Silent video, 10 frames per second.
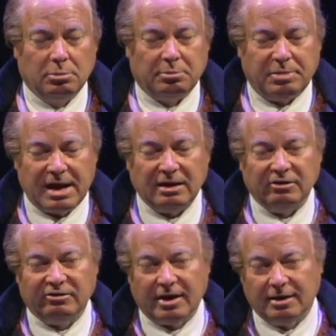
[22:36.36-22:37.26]
But
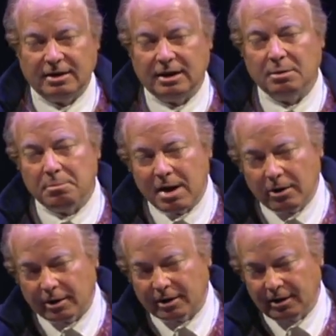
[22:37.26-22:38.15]
Paine said, in
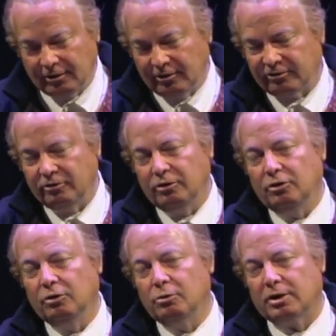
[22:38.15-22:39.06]
America, in this
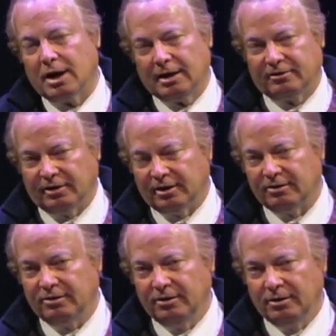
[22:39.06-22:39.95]
new
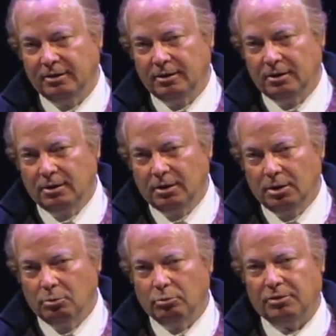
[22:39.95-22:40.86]
continent,
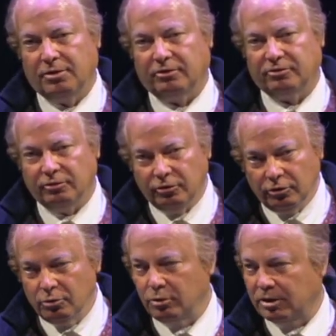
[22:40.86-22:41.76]
with this
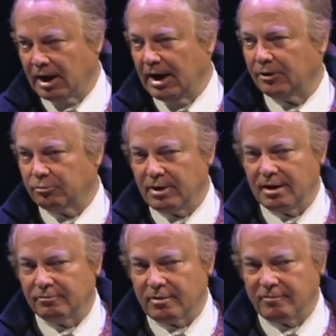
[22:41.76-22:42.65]
new
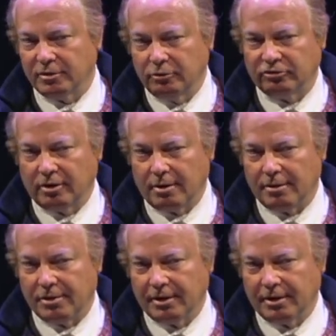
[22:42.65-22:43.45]
cadre of revolutionary